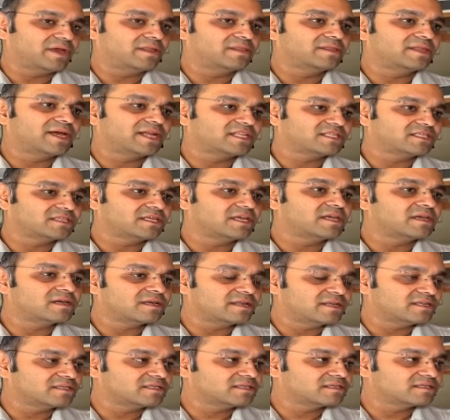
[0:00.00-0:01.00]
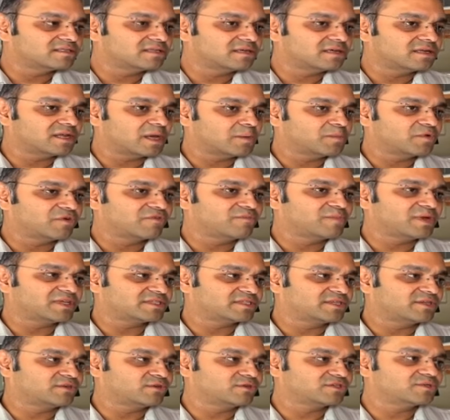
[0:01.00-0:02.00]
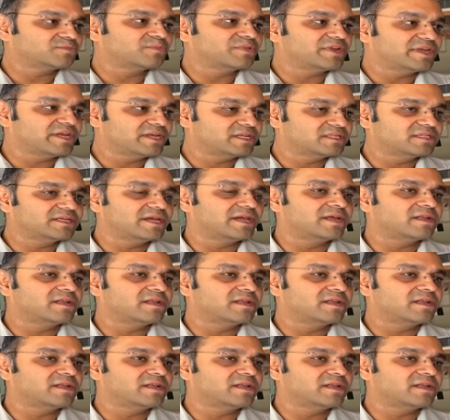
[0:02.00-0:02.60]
and that increases the number of mosquitoes breed